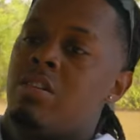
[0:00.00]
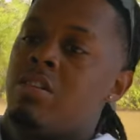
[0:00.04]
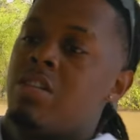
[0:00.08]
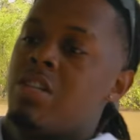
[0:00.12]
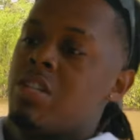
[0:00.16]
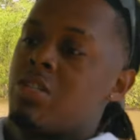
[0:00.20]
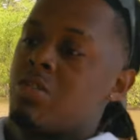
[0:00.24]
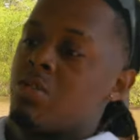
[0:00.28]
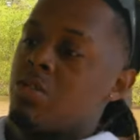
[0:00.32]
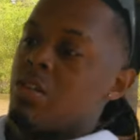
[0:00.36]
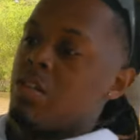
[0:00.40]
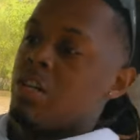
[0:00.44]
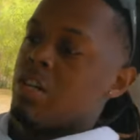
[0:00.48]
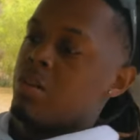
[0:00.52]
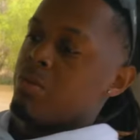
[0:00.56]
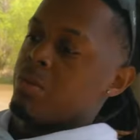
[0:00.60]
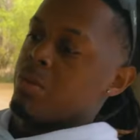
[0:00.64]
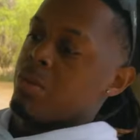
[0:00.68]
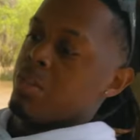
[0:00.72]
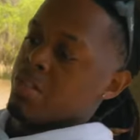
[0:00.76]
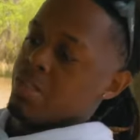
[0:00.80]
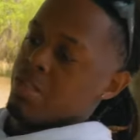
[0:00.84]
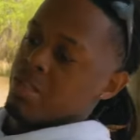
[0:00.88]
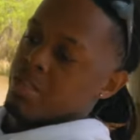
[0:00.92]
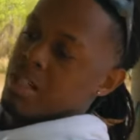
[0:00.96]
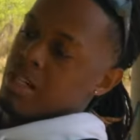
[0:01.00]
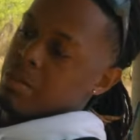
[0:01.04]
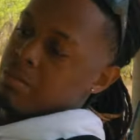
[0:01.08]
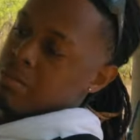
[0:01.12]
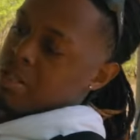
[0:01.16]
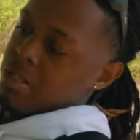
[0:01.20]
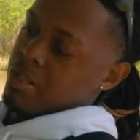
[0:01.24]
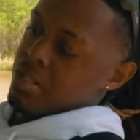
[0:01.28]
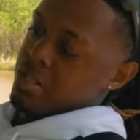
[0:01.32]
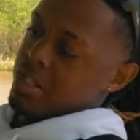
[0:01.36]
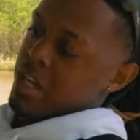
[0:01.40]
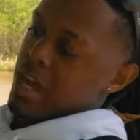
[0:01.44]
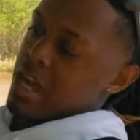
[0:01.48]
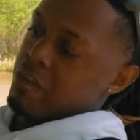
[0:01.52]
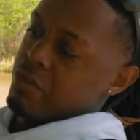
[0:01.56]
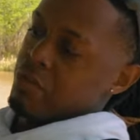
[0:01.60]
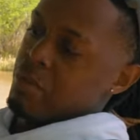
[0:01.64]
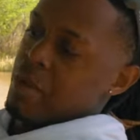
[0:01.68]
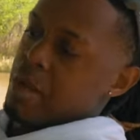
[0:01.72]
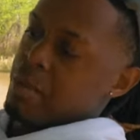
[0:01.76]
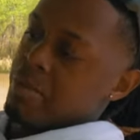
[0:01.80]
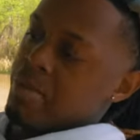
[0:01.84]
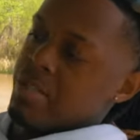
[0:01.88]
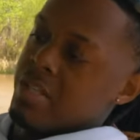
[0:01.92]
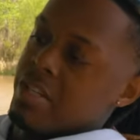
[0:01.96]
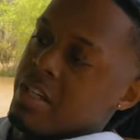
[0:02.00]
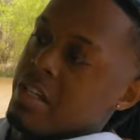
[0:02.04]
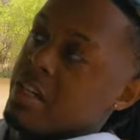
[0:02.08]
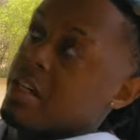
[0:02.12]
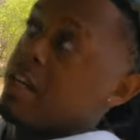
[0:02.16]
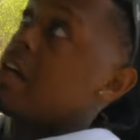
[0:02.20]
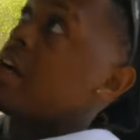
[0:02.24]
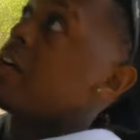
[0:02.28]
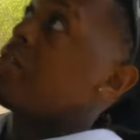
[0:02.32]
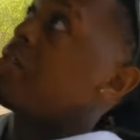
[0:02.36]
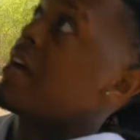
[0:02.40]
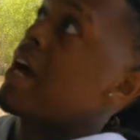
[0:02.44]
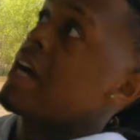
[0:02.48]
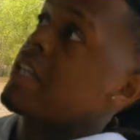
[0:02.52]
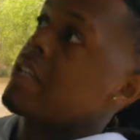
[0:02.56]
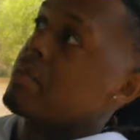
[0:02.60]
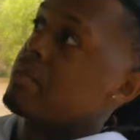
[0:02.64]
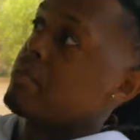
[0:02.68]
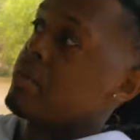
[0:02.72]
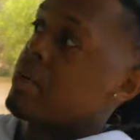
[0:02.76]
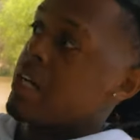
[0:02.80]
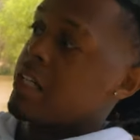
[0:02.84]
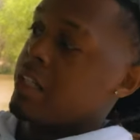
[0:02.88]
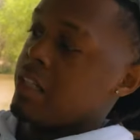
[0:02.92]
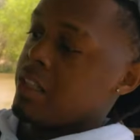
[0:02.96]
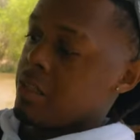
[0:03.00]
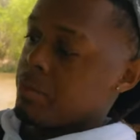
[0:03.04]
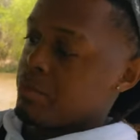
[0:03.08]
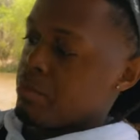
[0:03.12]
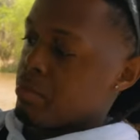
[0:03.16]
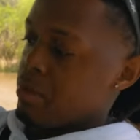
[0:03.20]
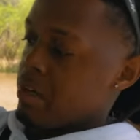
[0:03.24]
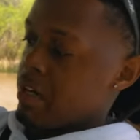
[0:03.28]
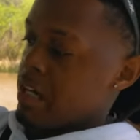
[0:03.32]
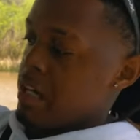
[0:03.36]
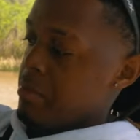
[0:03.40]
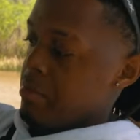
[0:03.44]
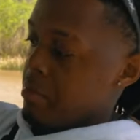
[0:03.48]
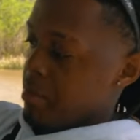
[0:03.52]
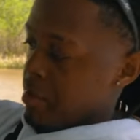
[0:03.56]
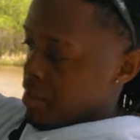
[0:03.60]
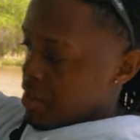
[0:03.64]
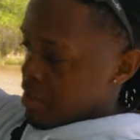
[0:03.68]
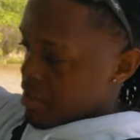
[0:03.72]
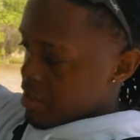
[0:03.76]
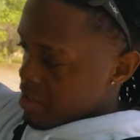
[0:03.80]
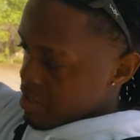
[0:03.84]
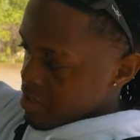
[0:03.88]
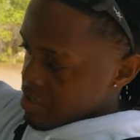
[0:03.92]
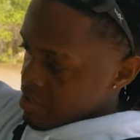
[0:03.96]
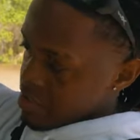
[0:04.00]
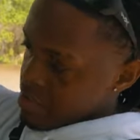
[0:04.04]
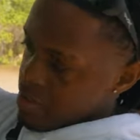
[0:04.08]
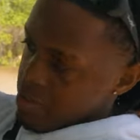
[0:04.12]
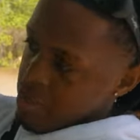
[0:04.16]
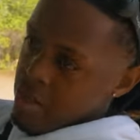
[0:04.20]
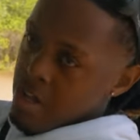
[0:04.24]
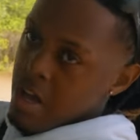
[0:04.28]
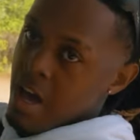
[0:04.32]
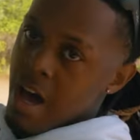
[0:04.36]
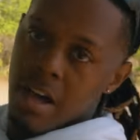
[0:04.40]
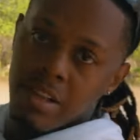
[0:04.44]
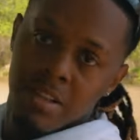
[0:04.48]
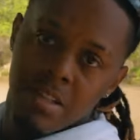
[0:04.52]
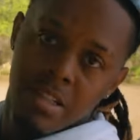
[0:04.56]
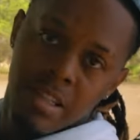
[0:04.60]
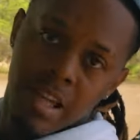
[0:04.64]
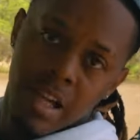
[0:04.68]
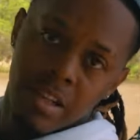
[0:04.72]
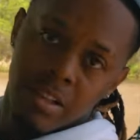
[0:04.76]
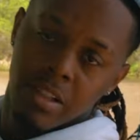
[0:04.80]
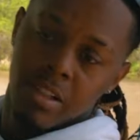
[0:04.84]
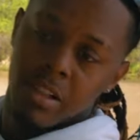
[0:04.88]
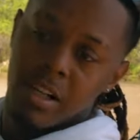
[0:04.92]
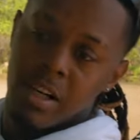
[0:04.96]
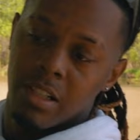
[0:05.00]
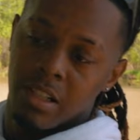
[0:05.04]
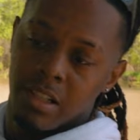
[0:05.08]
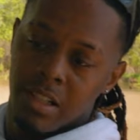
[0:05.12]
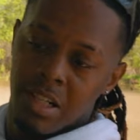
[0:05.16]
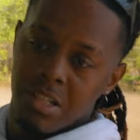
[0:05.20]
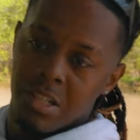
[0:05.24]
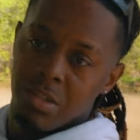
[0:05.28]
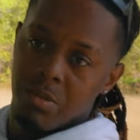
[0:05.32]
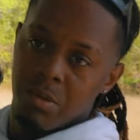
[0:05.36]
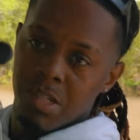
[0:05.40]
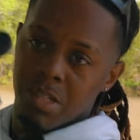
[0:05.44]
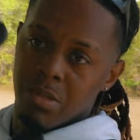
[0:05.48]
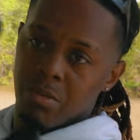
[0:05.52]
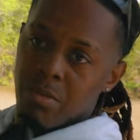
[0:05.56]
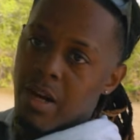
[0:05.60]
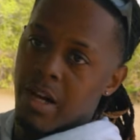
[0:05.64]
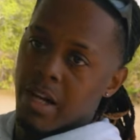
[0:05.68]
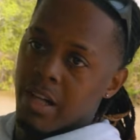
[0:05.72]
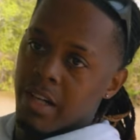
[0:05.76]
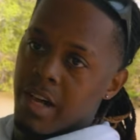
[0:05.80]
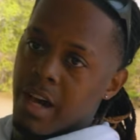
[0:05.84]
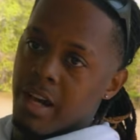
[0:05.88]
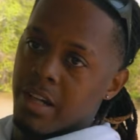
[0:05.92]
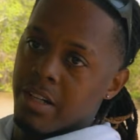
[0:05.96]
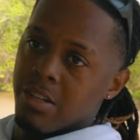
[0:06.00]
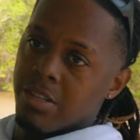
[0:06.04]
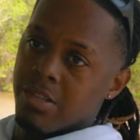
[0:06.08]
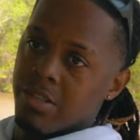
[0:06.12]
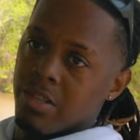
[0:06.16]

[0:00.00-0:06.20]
Just reel this one up. That just came from Amazon. I forgot the brand of the braid, but I just like the color. That's the reason why I got it.